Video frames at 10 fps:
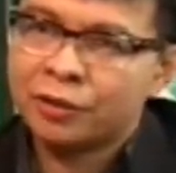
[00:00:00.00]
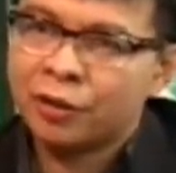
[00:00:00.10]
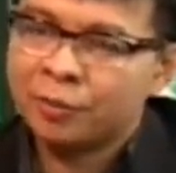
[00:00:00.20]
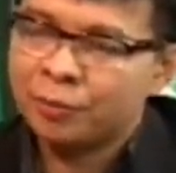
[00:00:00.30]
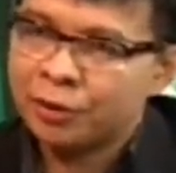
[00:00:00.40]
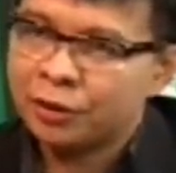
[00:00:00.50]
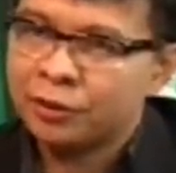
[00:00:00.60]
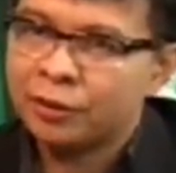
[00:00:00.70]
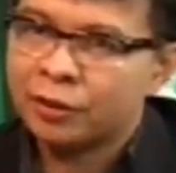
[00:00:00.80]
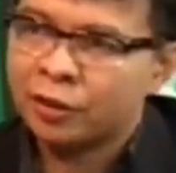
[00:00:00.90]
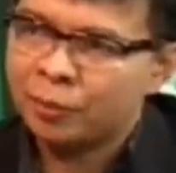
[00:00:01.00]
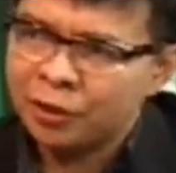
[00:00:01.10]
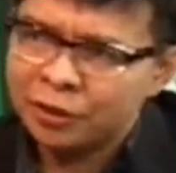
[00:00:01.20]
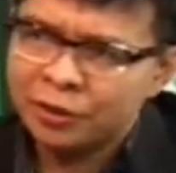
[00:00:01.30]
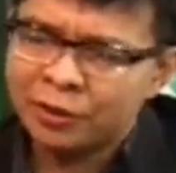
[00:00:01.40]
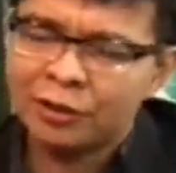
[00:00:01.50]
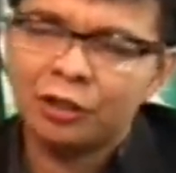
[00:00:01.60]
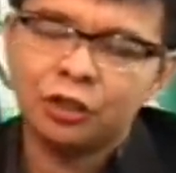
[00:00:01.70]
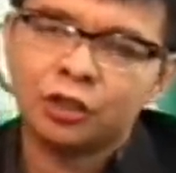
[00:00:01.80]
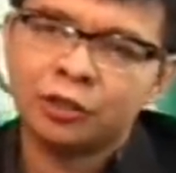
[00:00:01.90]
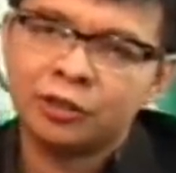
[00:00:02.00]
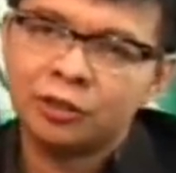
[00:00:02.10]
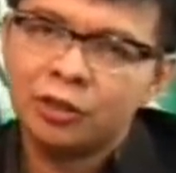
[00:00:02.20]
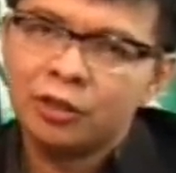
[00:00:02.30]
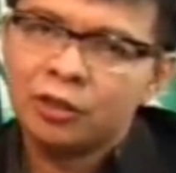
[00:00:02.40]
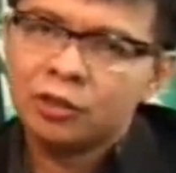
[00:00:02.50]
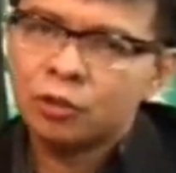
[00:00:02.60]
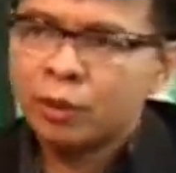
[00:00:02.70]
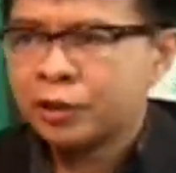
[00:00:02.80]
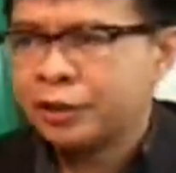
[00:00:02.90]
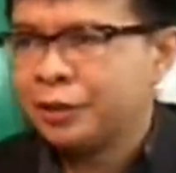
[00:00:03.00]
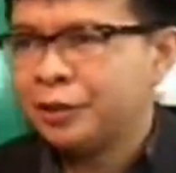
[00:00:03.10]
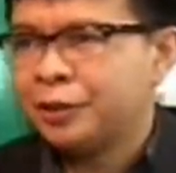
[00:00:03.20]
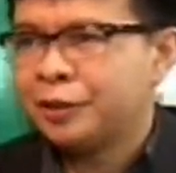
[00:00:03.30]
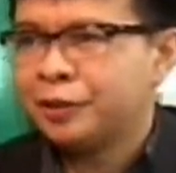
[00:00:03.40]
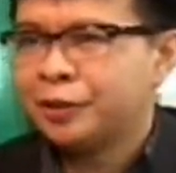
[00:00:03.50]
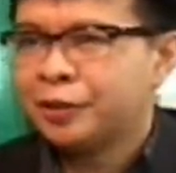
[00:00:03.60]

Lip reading: corporate community relations, so what are the